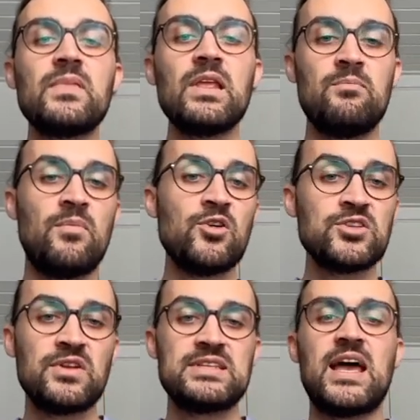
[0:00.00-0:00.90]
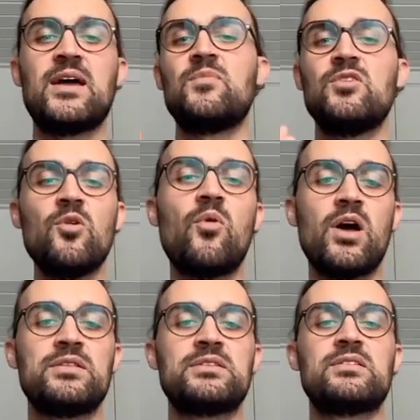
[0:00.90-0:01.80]
most of the time you
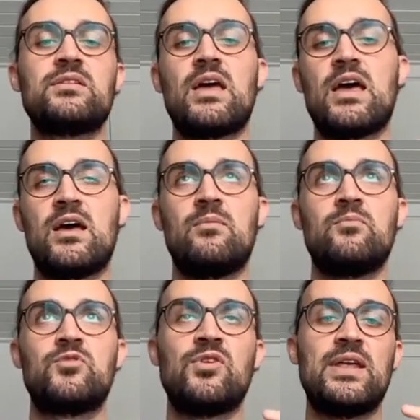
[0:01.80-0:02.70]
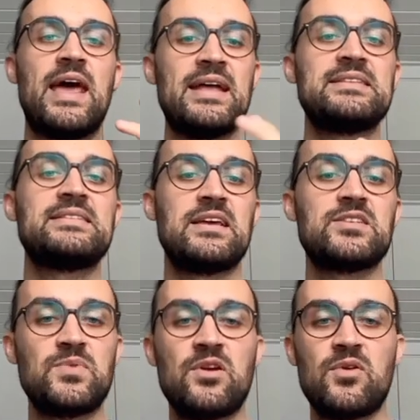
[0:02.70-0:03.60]
want to enhance the
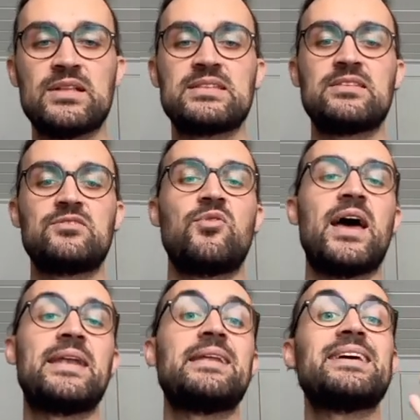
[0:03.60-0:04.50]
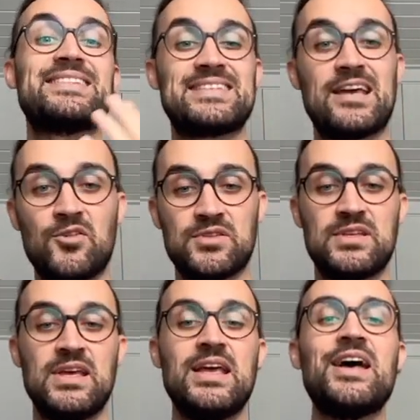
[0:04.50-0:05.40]
experience to add a sound.
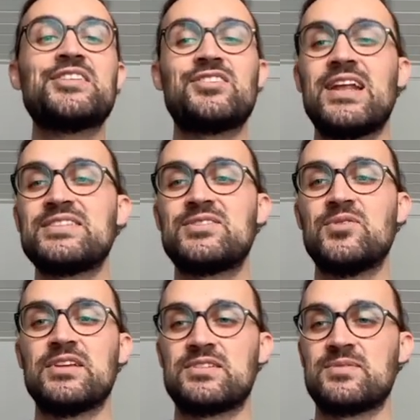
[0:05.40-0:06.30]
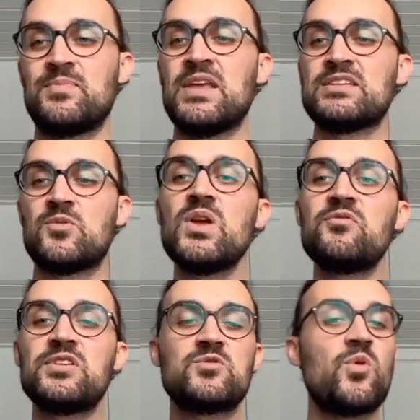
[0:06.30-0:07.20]
So let's do this. So we
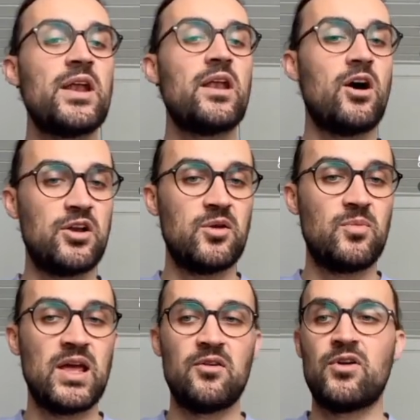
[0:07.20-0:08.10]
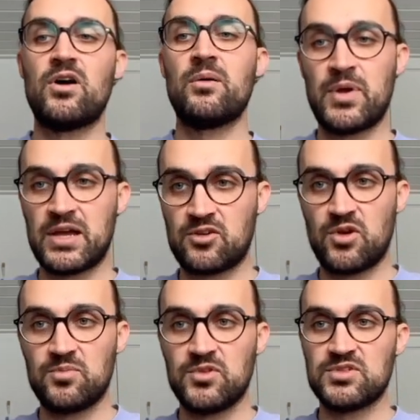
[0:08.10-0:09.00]
have this one audio player for our
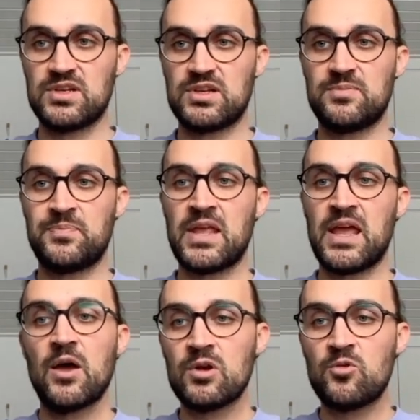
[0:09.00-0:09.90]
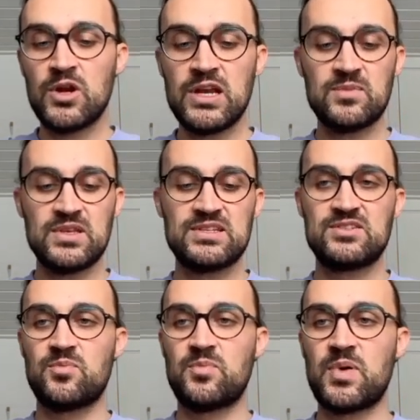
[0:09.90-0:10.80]
background music. I will rename this
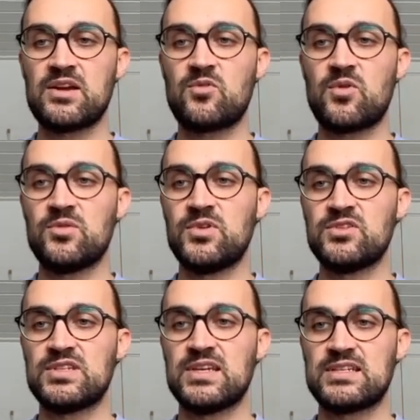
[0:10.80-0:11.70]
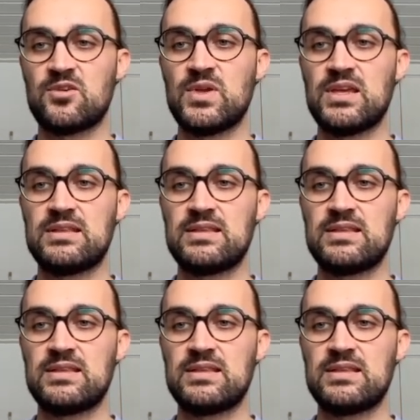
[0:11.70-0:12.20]
to background music so we